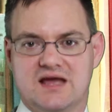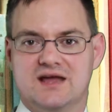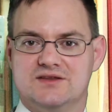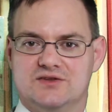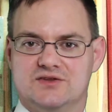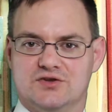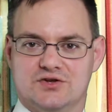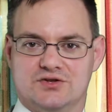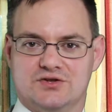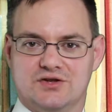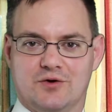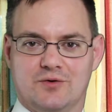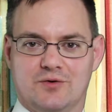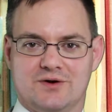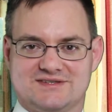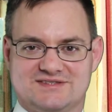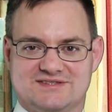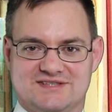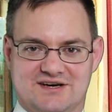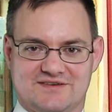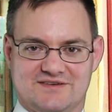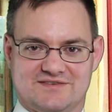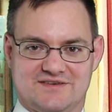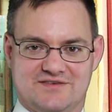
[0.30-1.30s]
Do you know what
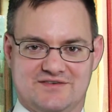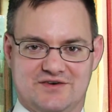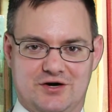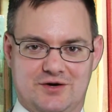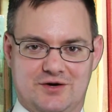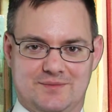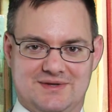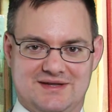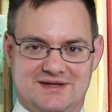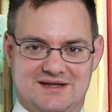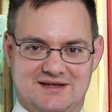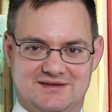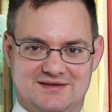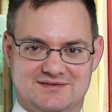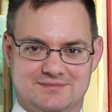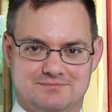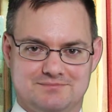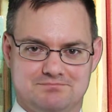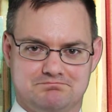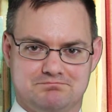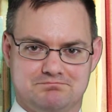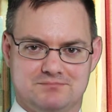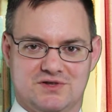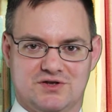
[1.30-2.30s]
self-development is?
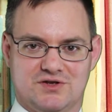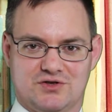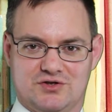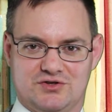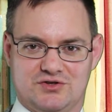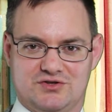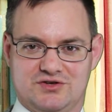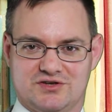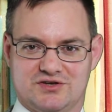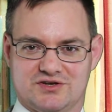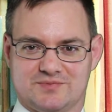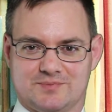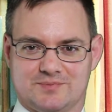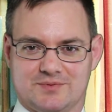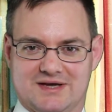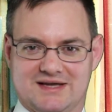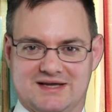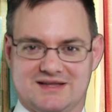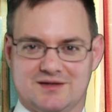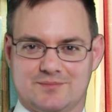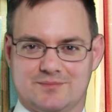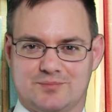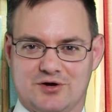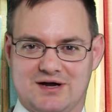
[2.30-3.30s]
Could you
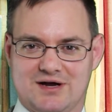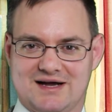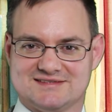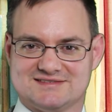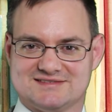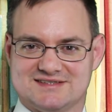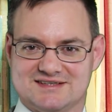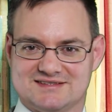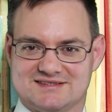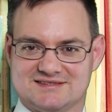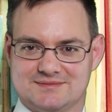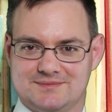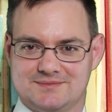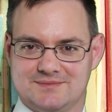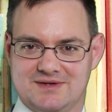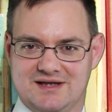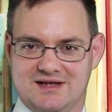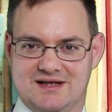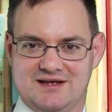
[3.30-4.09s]
explain the process?